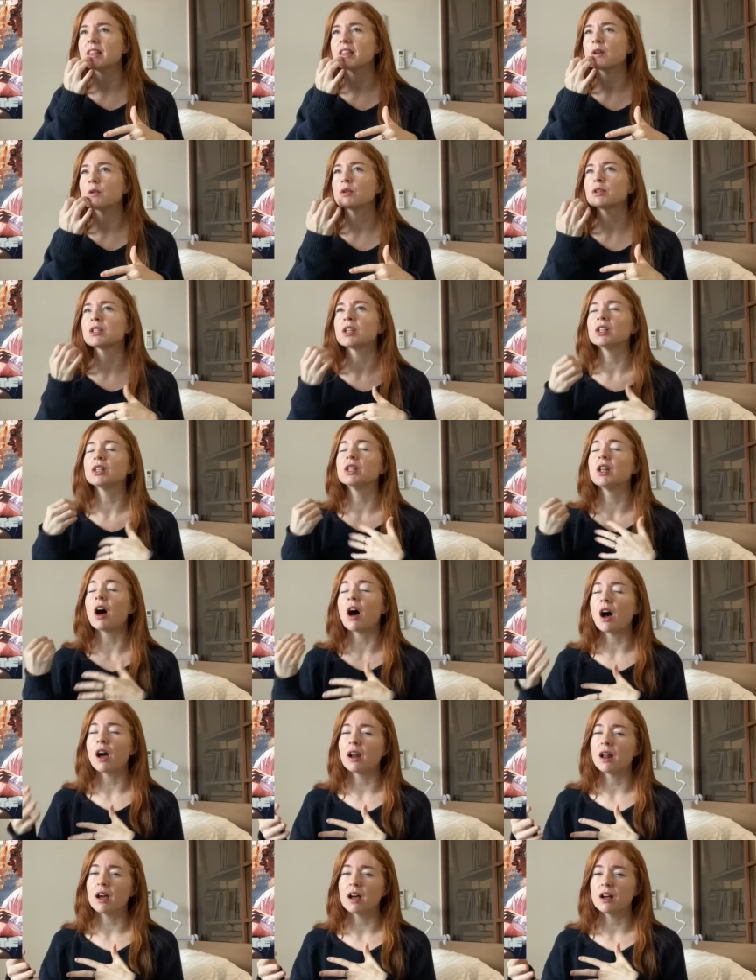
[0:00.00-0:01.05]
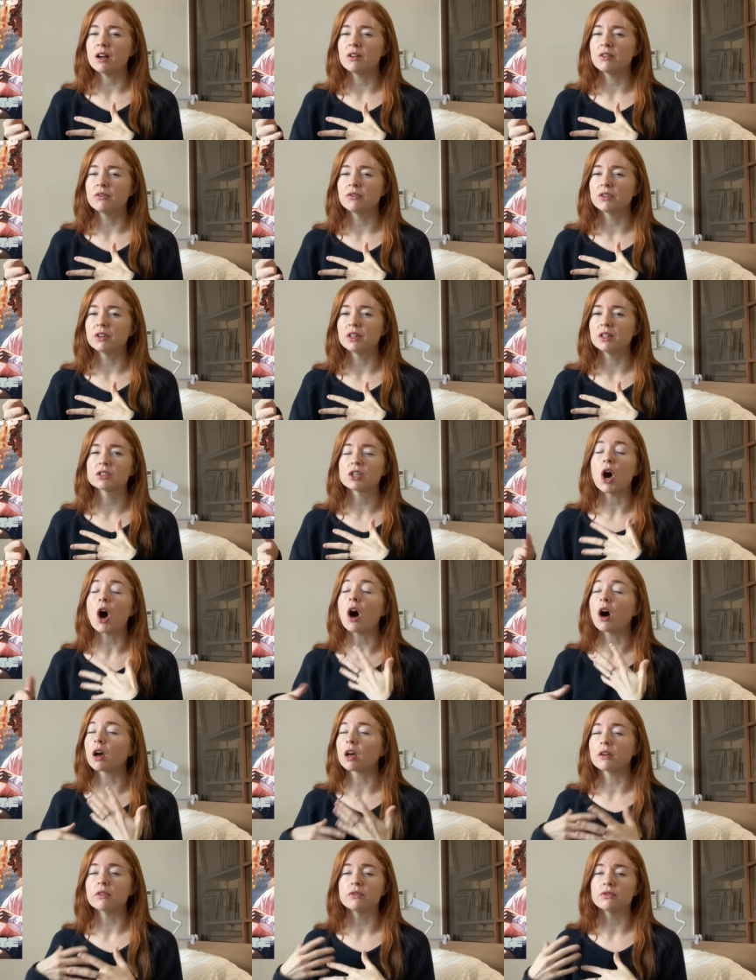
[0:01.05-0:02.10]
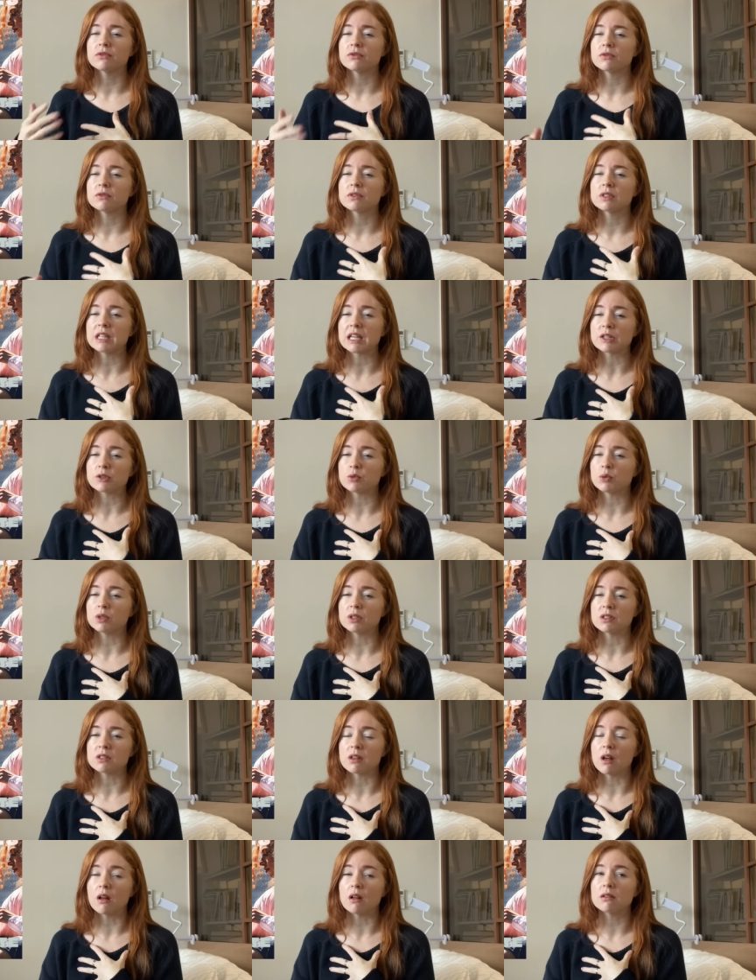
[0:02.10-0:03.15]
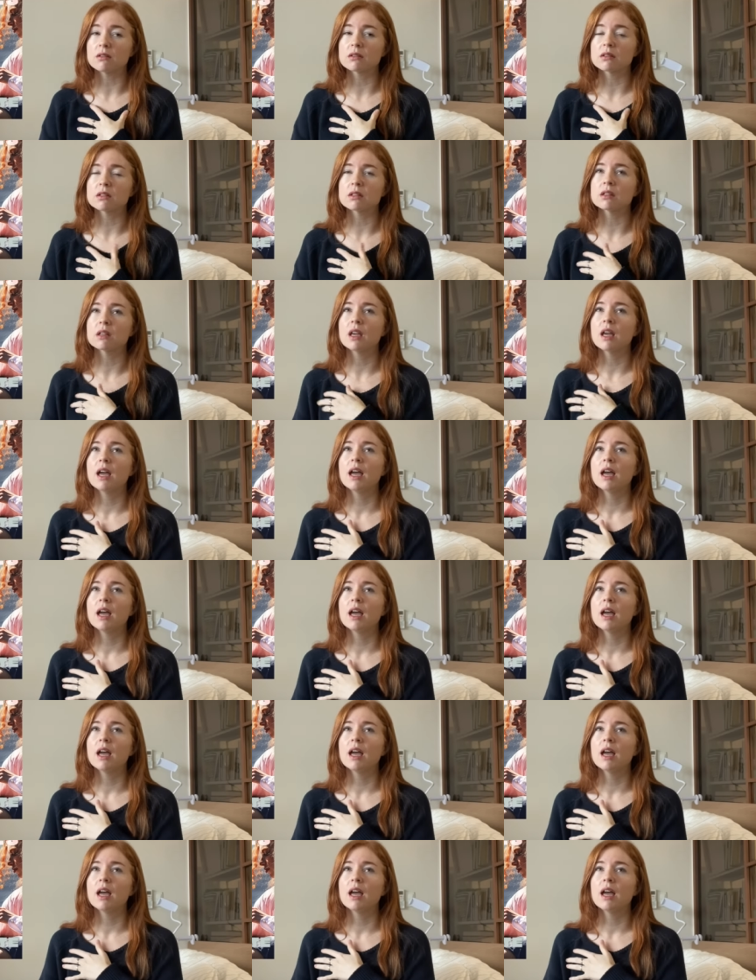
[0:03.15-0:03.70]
there was a lot of talk of sexual assault,